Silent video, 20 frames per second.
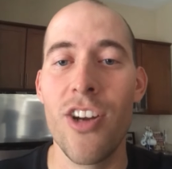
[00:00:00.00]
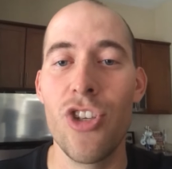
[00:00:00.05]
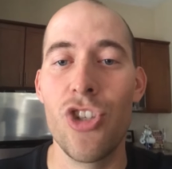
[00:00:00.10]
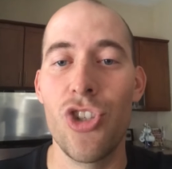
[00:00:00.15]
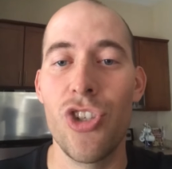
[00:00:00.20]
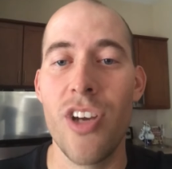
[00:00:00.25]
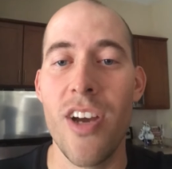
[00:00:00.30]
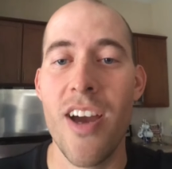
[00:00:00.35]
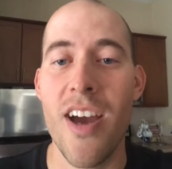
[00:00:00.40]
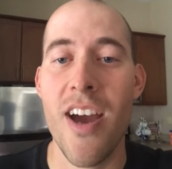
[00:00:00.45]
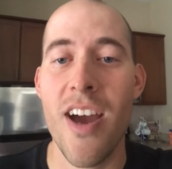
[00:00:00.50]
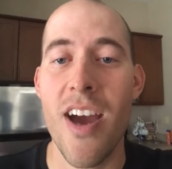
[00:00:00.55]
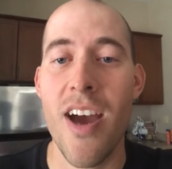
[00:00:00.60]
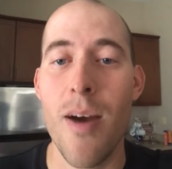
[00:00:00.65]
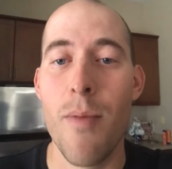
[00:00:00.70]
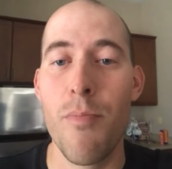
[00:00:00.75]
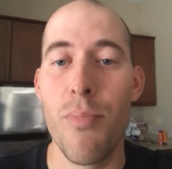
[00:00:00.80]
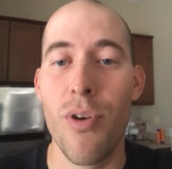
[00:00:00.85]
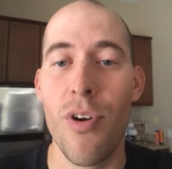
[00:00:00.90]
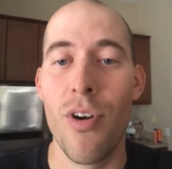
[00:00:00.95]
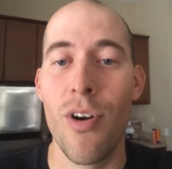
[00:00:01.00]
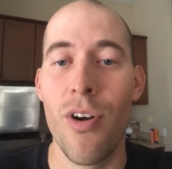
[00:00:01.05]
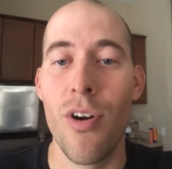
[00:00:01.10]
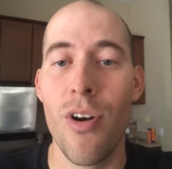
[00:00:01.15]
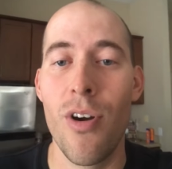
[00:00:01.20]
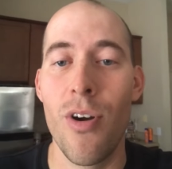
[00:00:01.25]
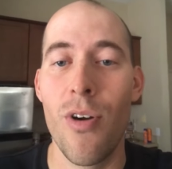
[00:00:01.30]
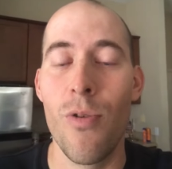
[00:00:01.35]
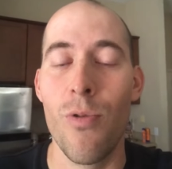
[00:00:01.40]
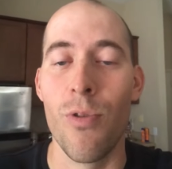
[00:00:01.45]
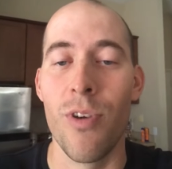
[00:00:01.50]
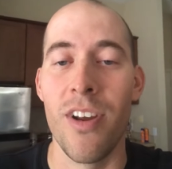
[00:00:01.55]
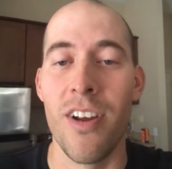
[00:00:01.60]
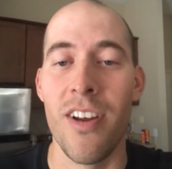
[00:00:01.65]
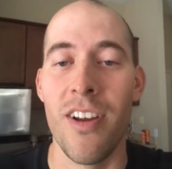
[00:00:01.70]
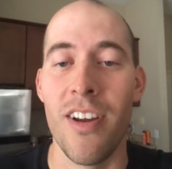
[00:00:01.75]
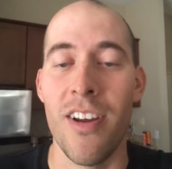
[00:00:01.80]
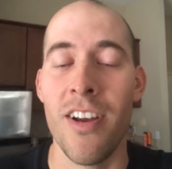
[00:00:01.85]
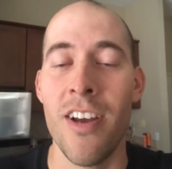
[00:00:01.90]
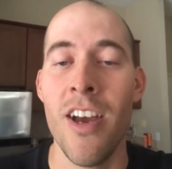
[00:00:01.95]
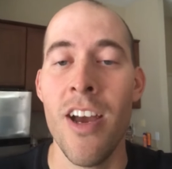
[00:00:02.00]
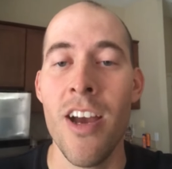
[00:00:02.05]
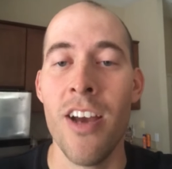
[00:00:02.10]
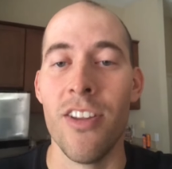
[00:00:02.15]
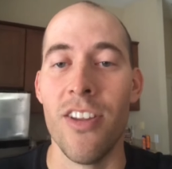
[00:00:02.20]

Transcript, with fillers: jamboree,